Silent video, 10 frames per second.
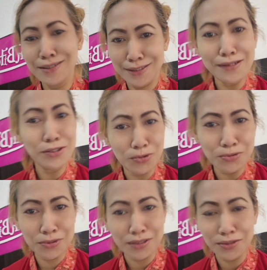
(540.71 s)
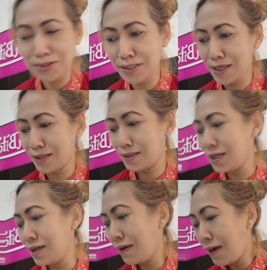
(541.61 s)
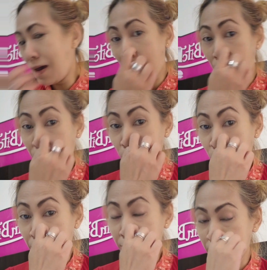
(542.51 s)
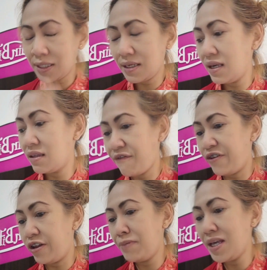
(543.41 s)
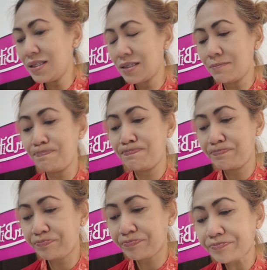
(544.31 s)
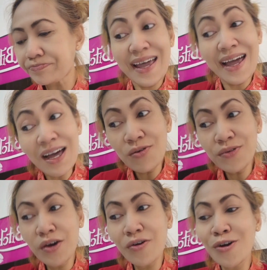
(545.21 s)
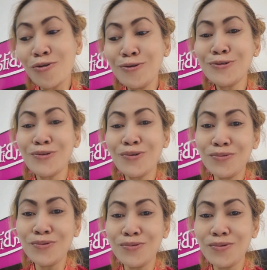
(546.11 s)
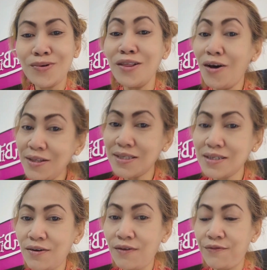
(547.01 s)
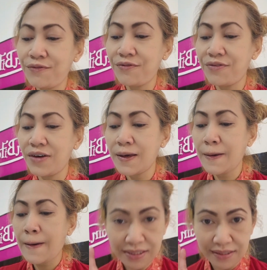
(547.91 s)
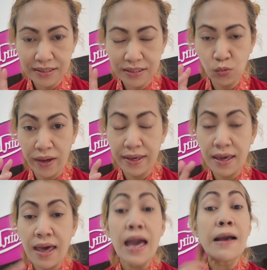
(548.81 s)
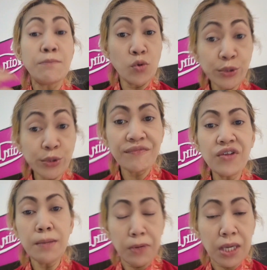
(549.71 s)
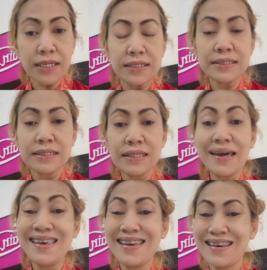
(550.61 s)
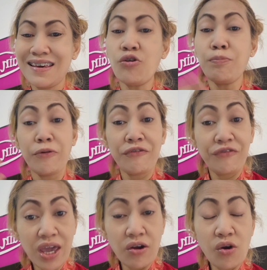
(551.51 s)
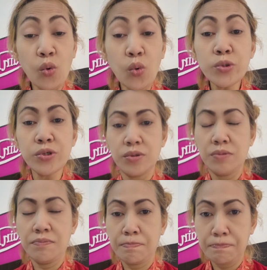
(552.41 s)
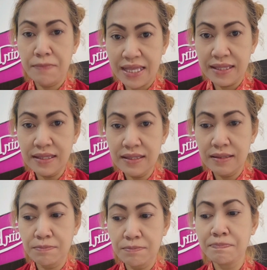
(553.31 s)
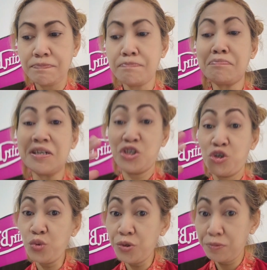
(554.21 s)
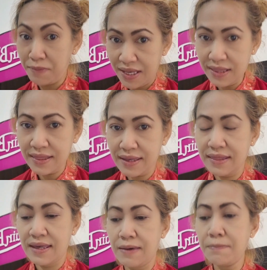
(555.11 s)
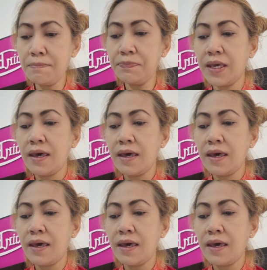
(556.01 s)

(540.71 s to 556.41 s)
still don't understand how it works in the Philippines. Now, there are also a lot of reasons why most Filipinas like or prefer older men, matured men than them.